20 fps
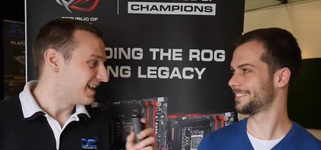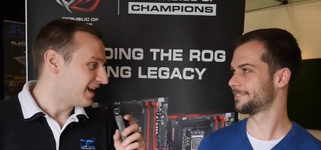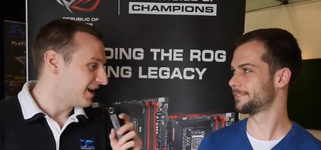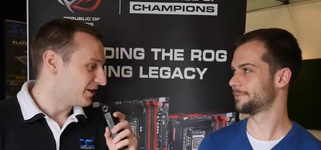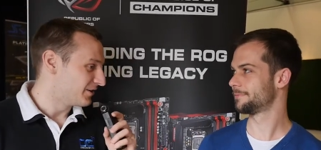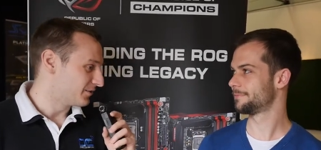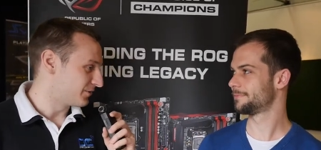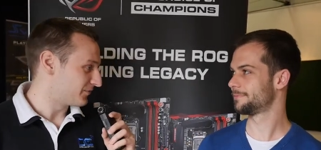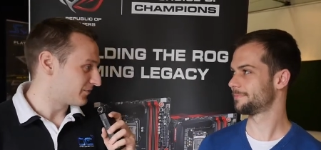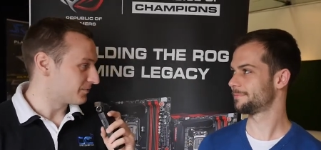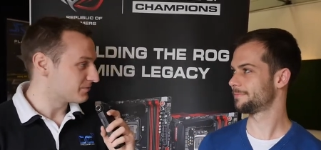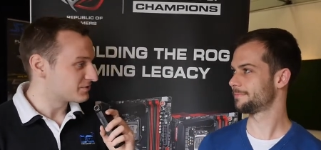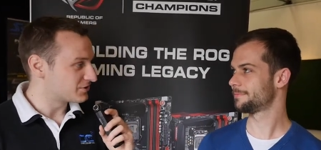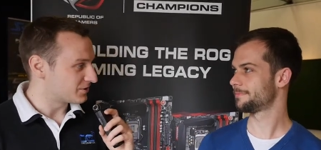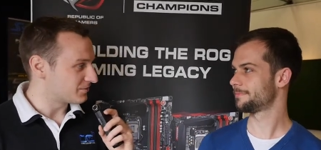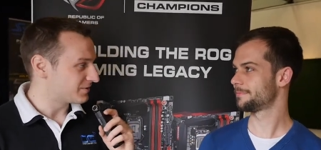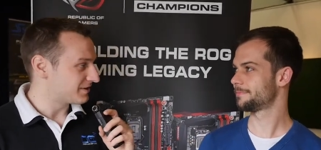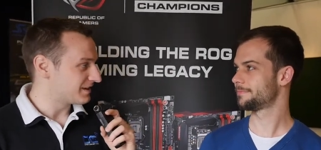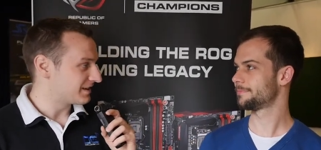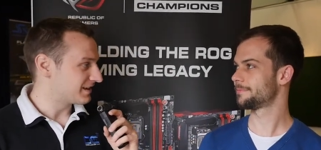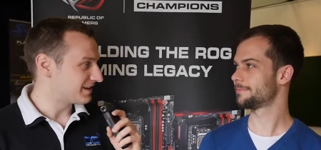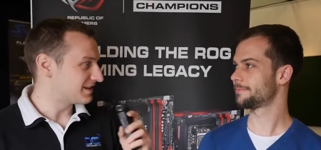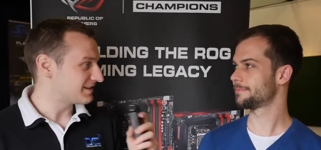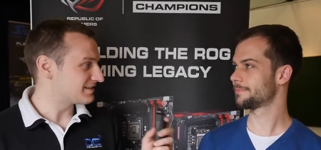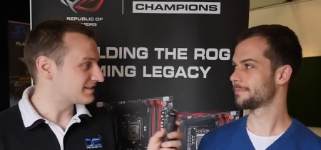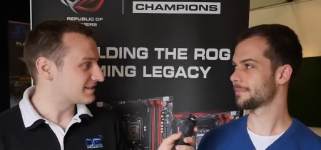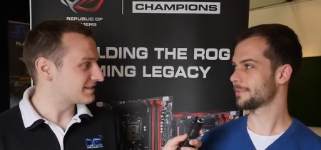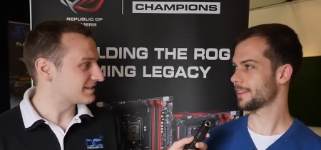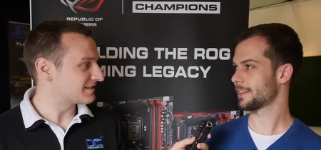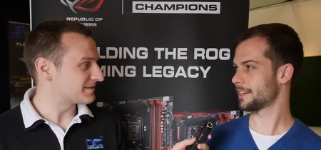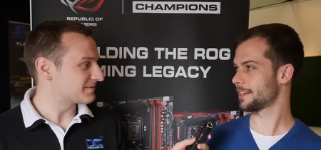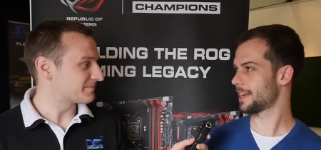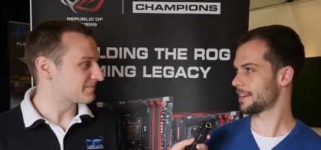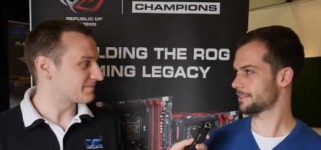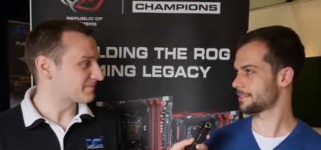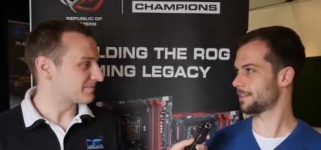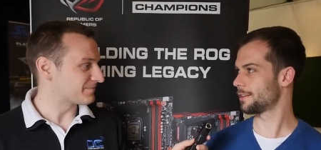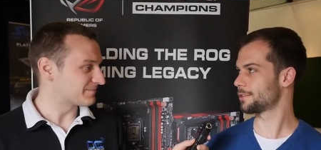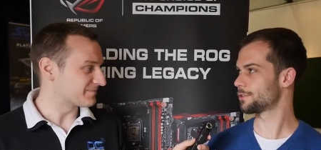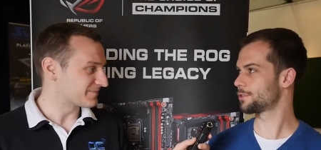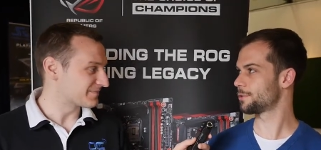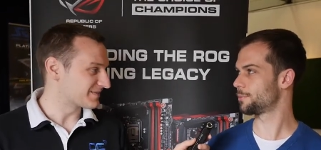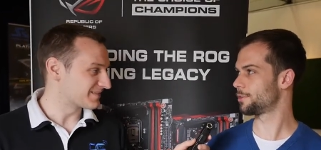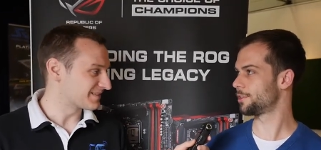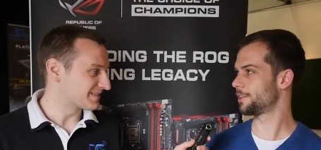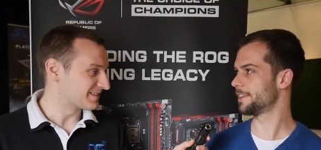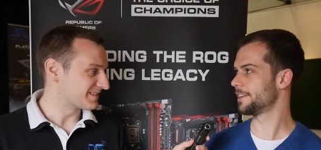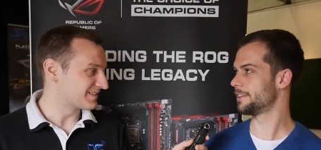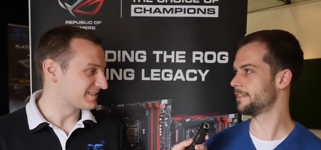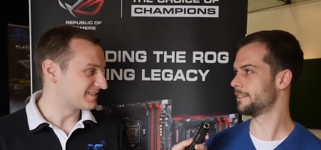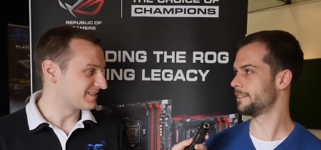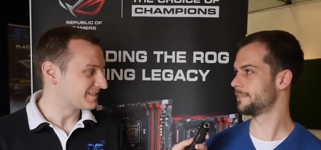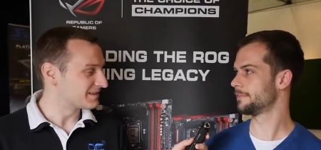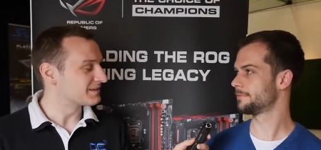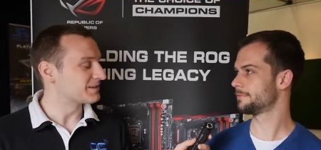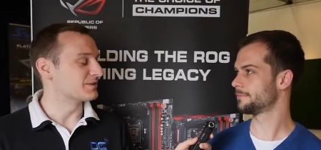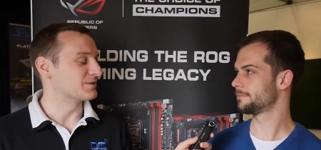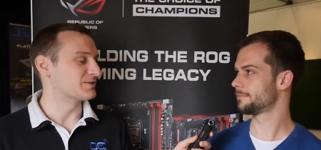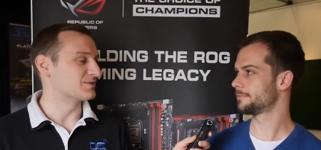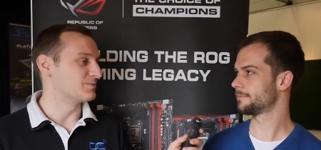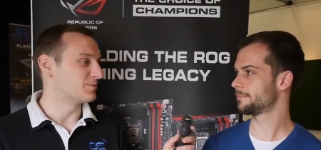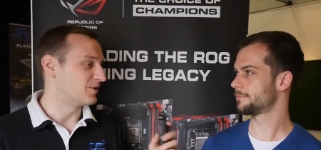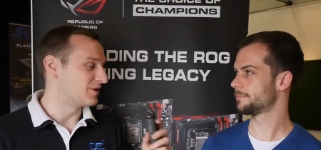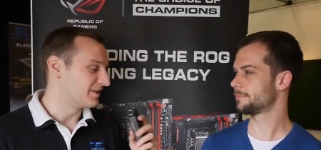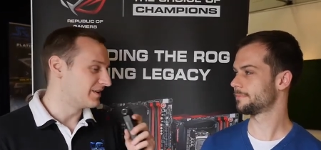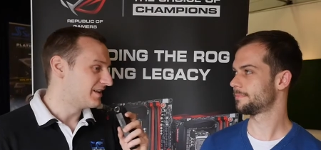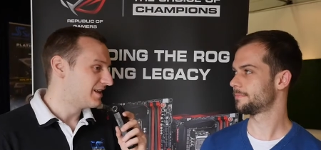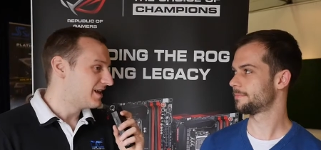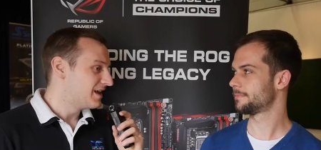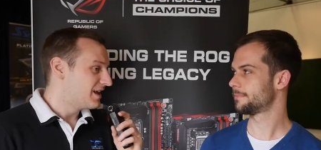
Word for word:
Speaker 1: You're from Germany, I guess? Yes, close to Berlin. Close to Berlin.